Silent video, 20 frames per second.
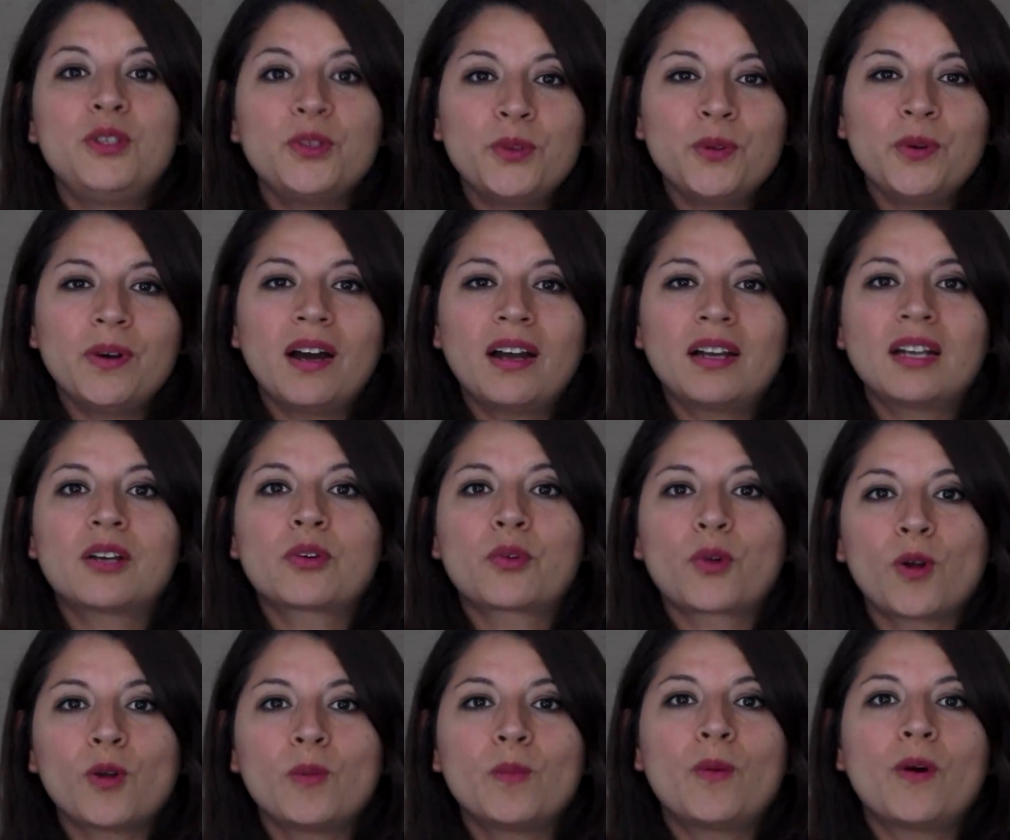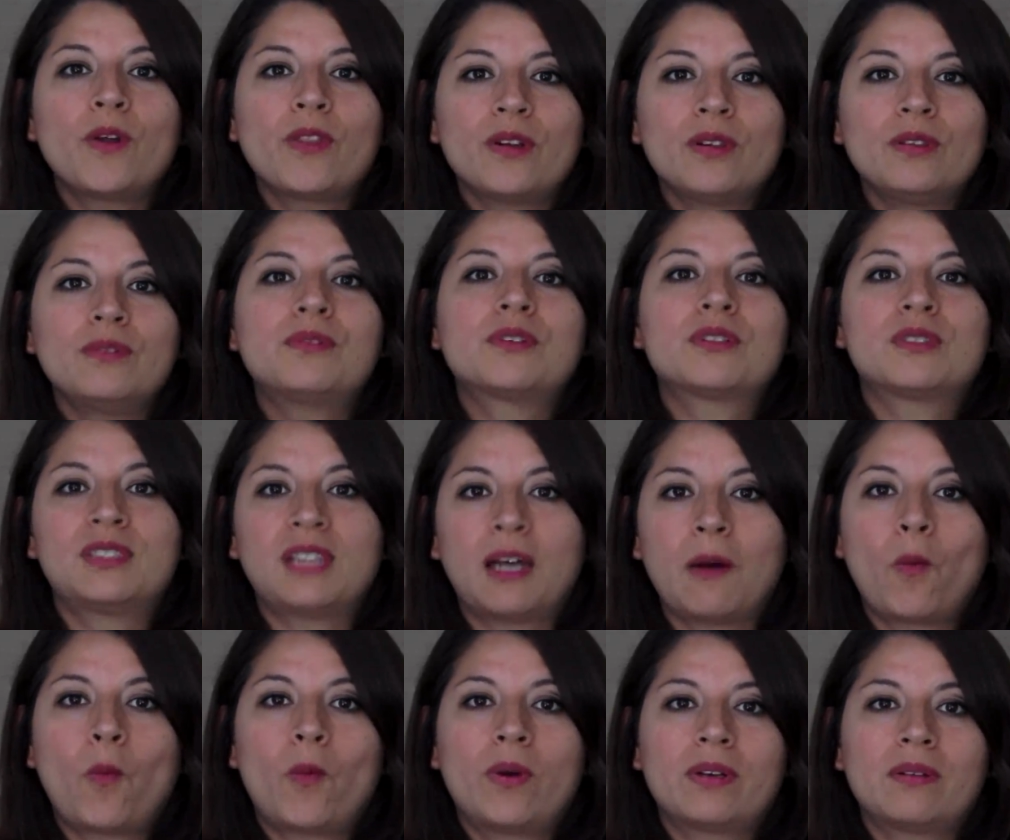You are a role model for
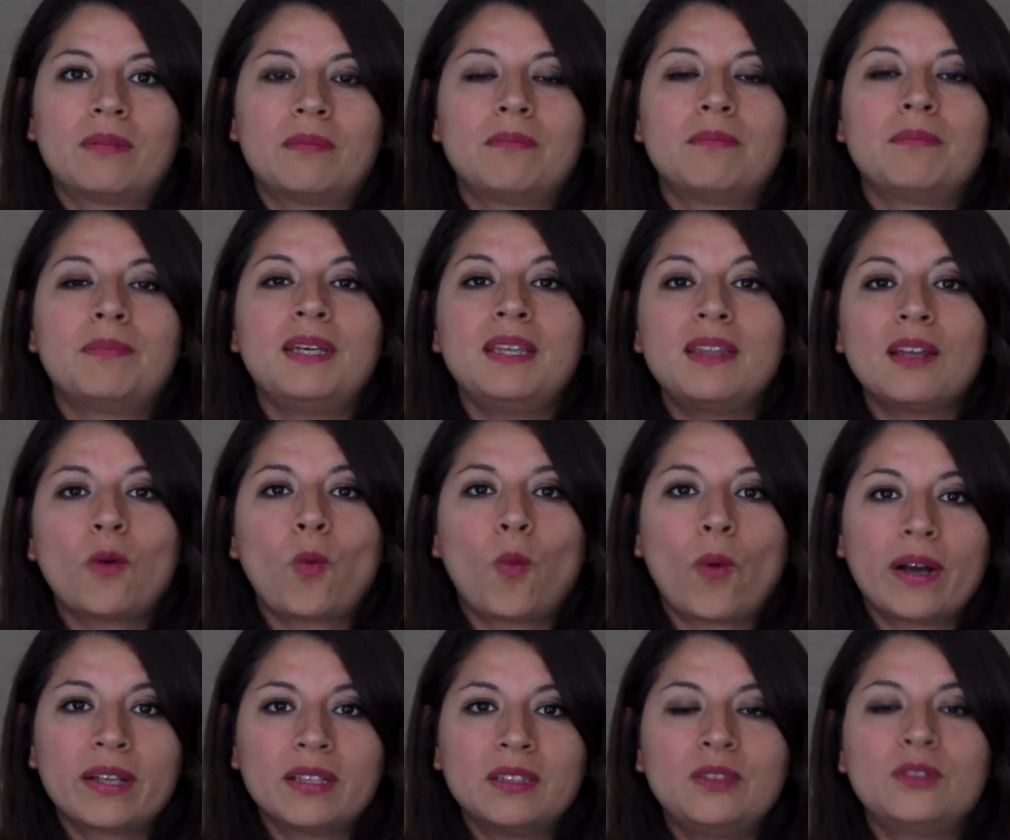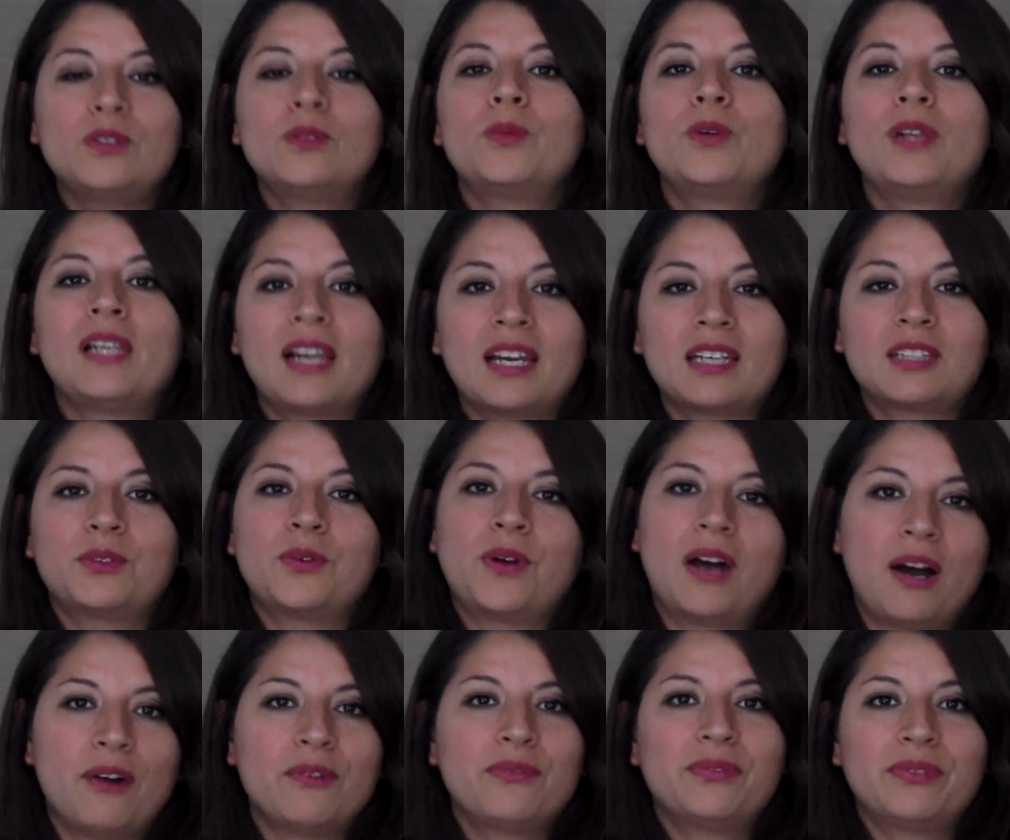someone. Be the one you would like to
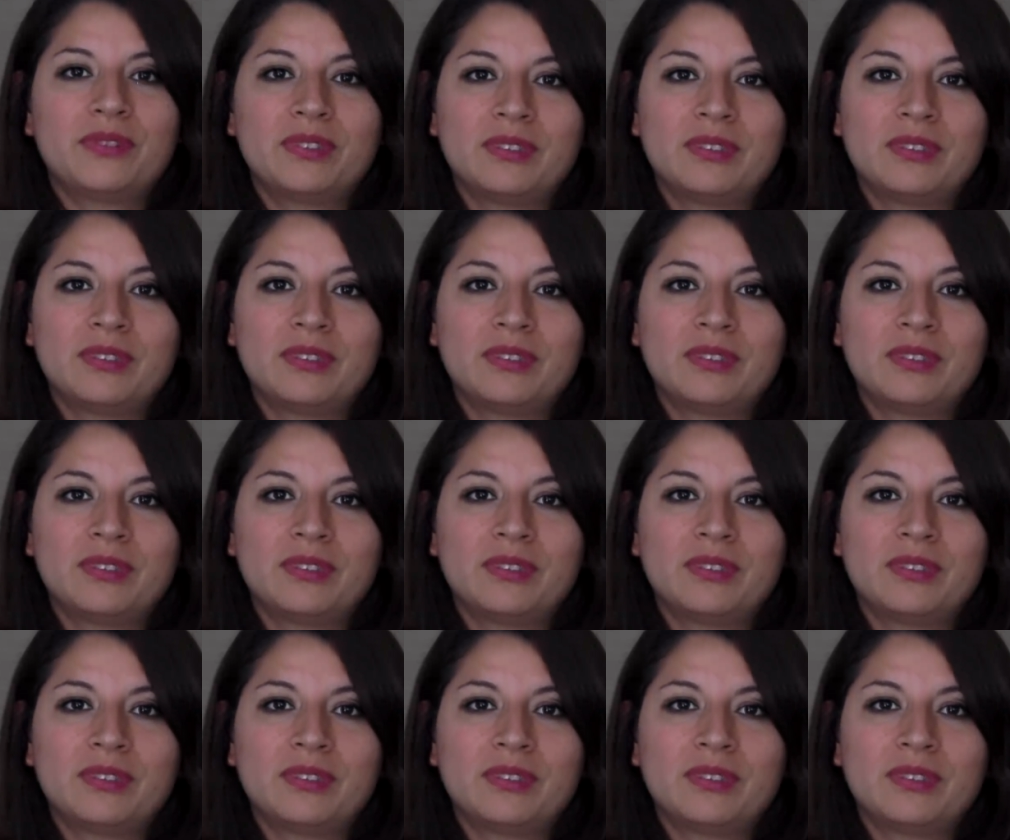have.